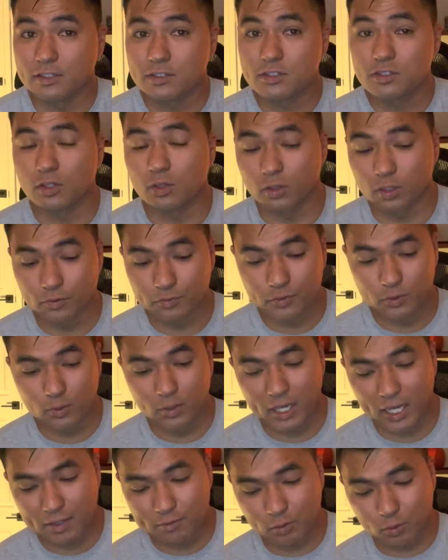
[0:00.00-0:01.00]
So if you
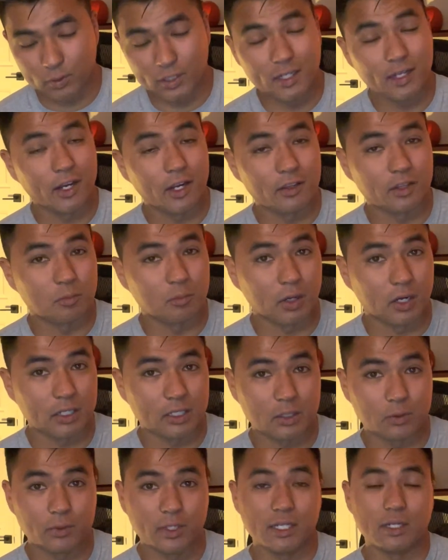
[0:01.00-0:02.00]
have a rate higher than
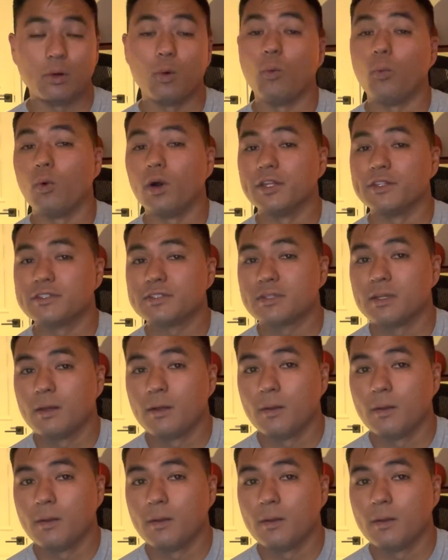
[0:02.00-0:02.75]
market rate, once